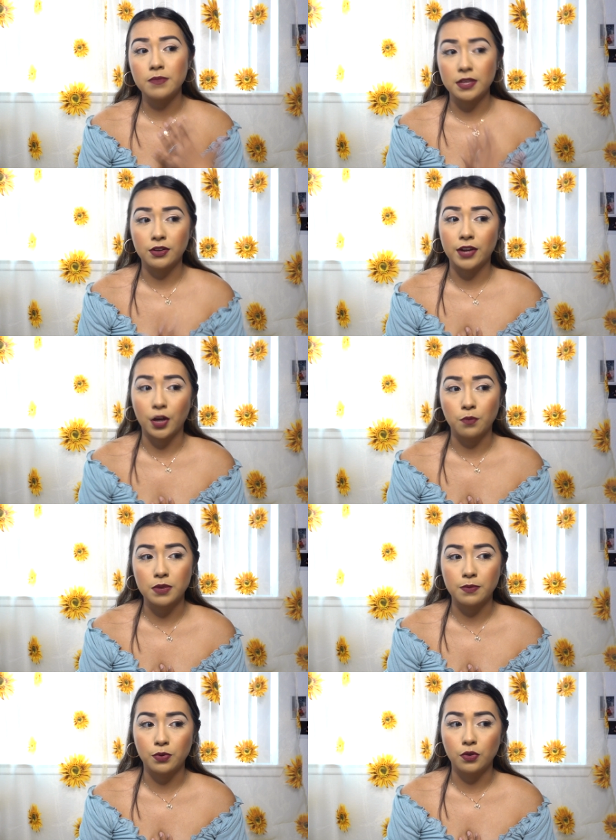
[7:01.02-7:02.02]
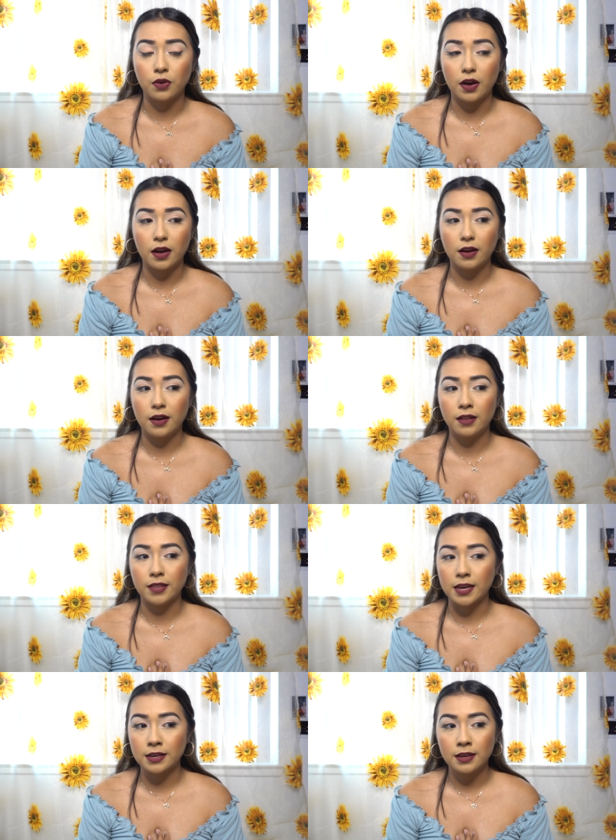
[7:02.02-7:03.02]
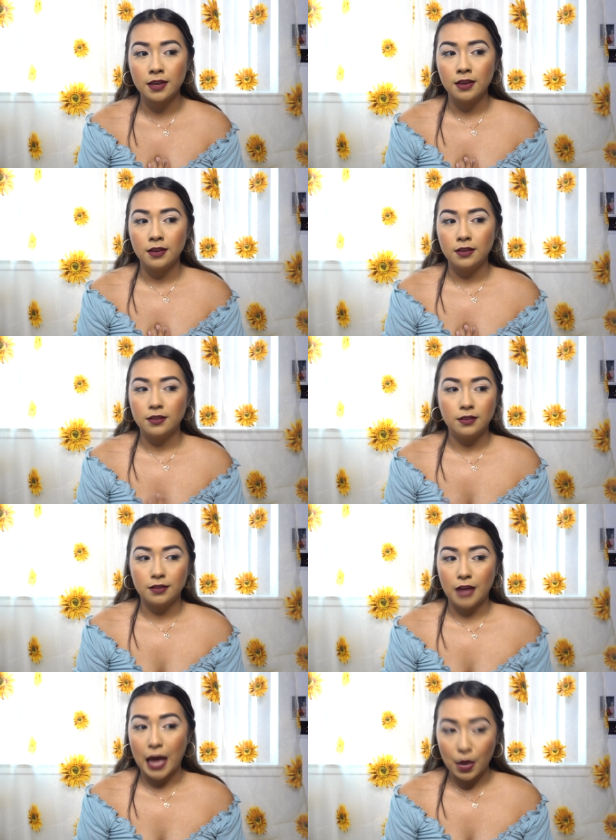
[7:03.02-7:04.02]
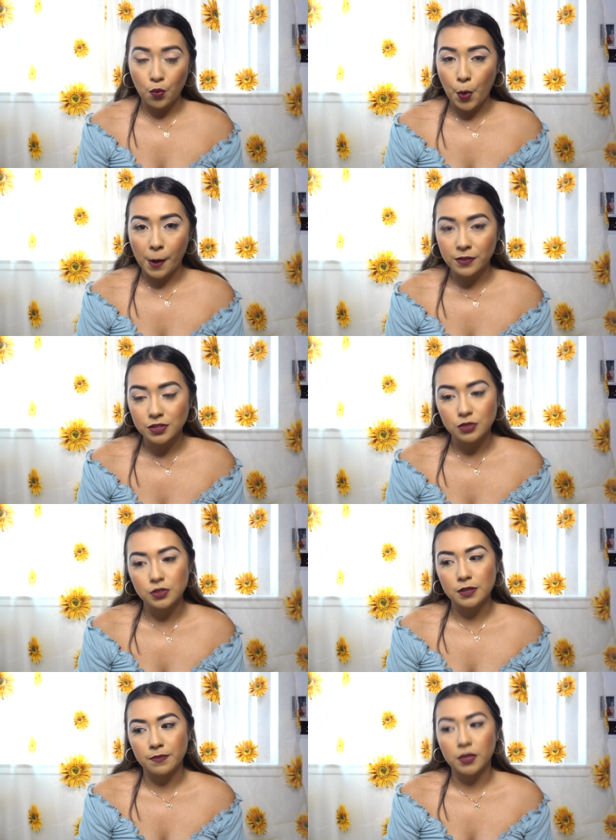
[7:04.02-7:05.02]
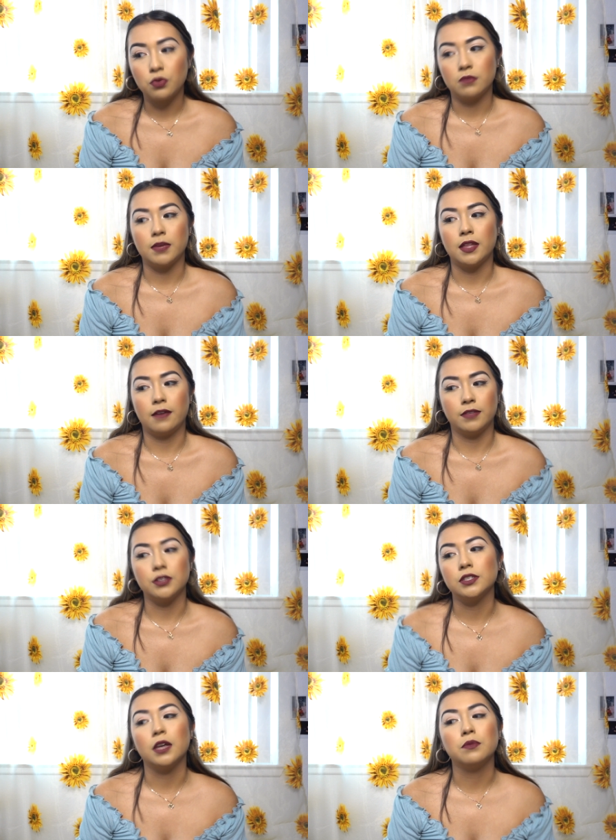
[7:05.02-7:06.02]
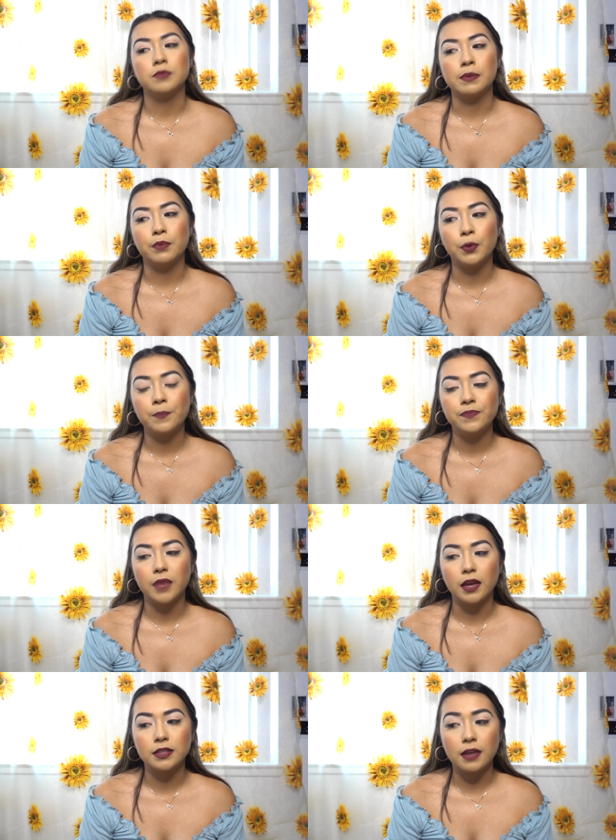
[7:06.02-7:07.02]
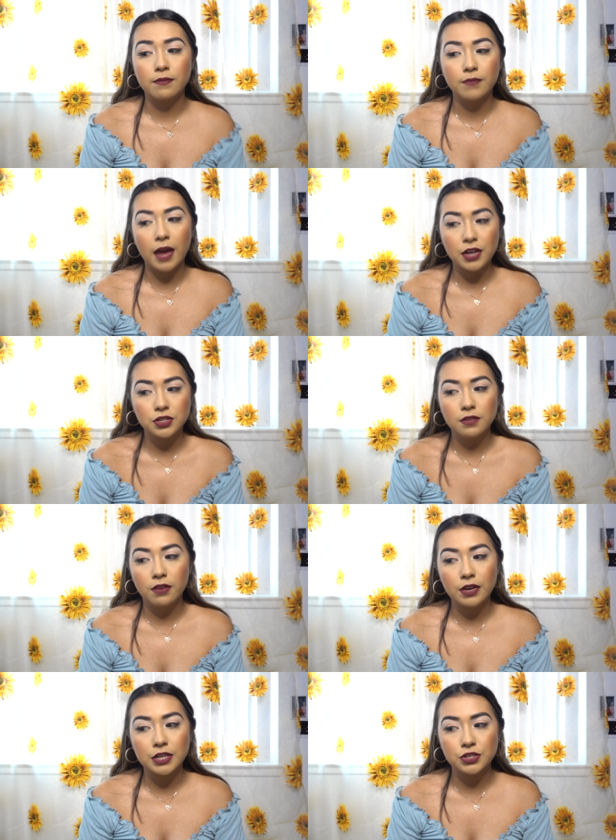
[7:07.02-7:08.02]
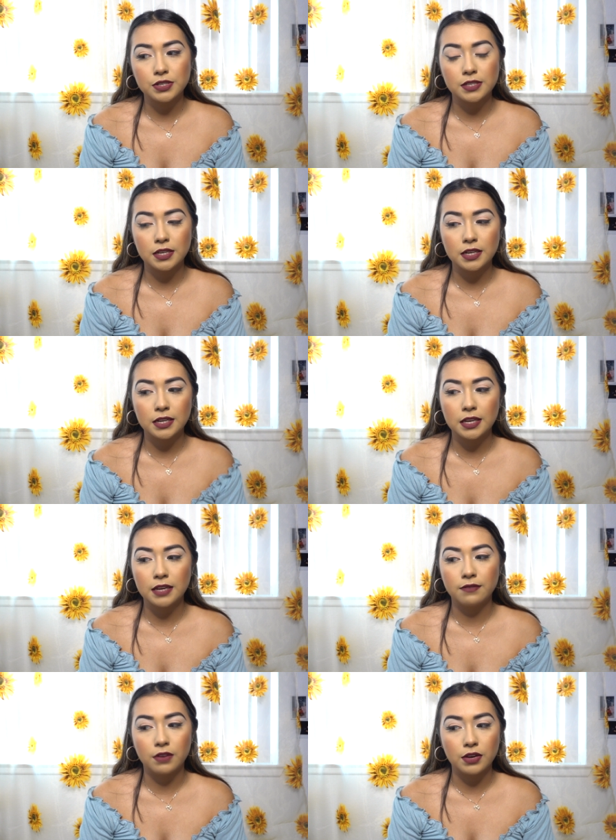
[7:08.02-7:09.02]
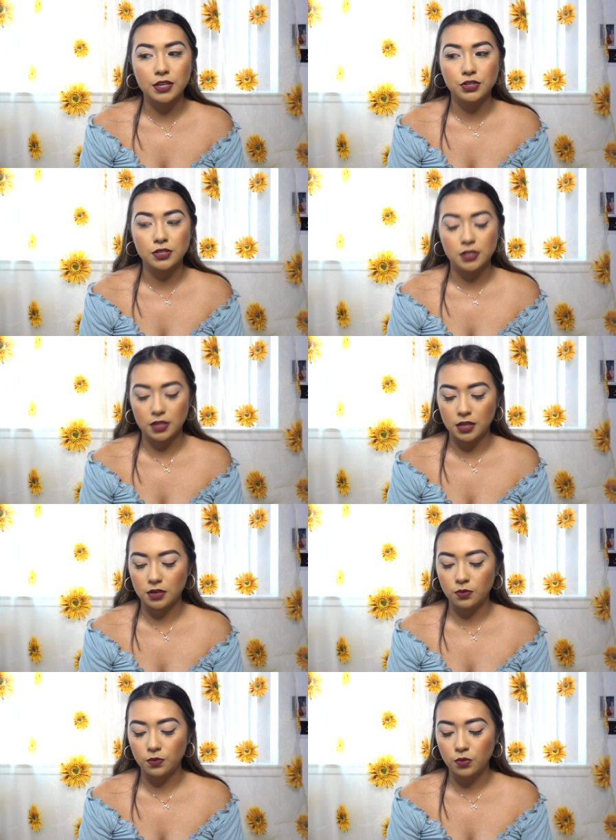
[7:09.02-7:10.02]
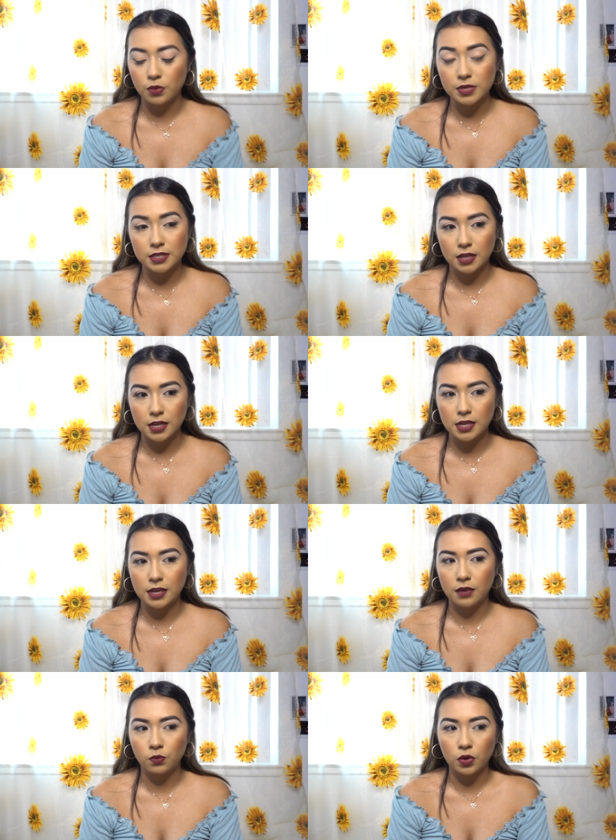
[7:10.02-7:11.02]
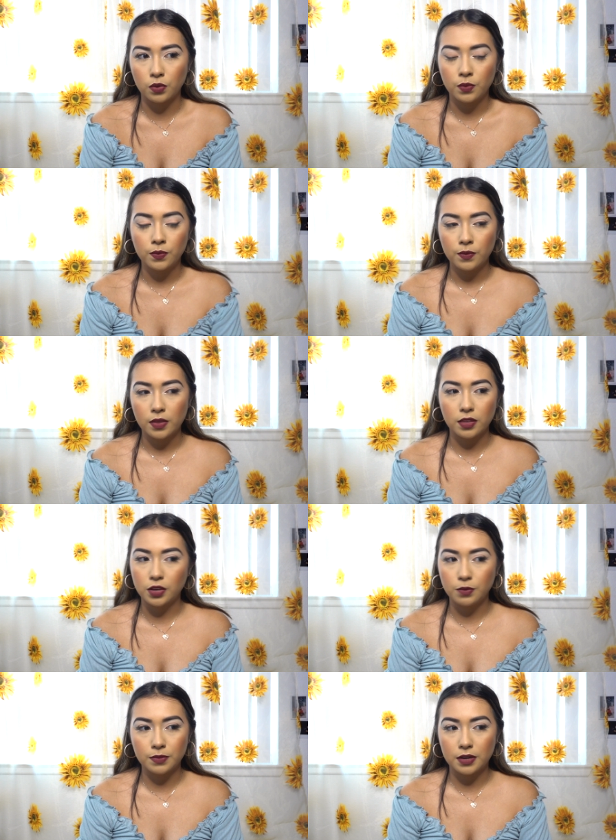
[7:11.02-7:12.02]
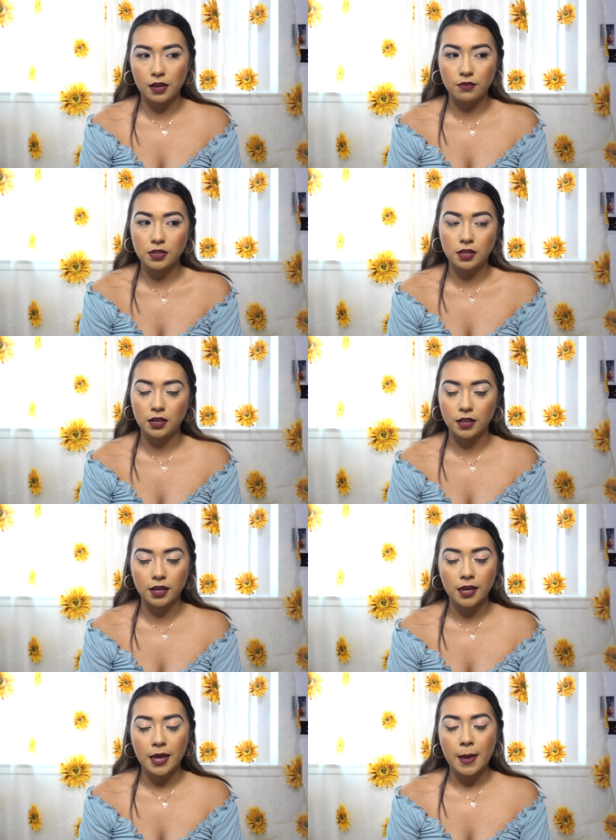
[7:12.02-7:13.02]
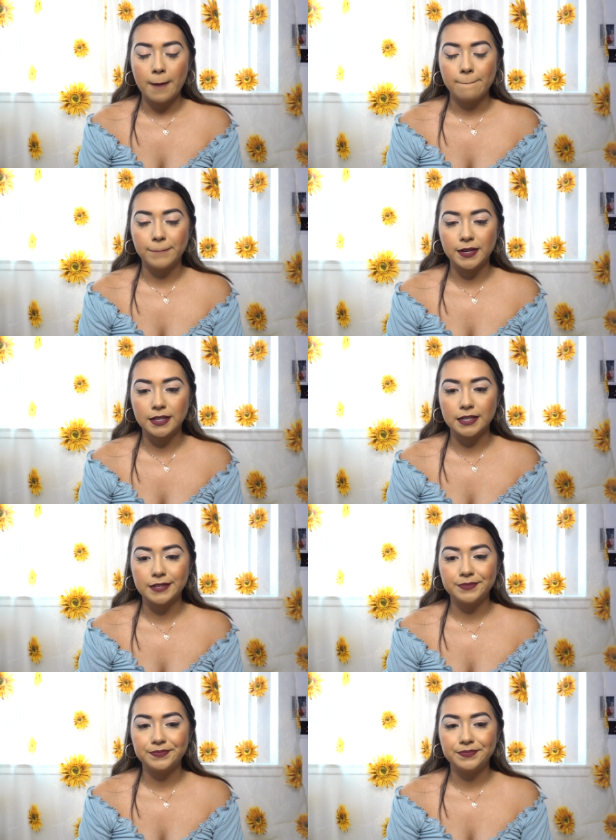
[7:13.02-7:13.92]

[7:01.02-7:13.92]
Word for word: there to help people. Like, I want to do something with my life that just helps people. And I'm actually very interested in it. Very interested in what we study and what the human everything, like, but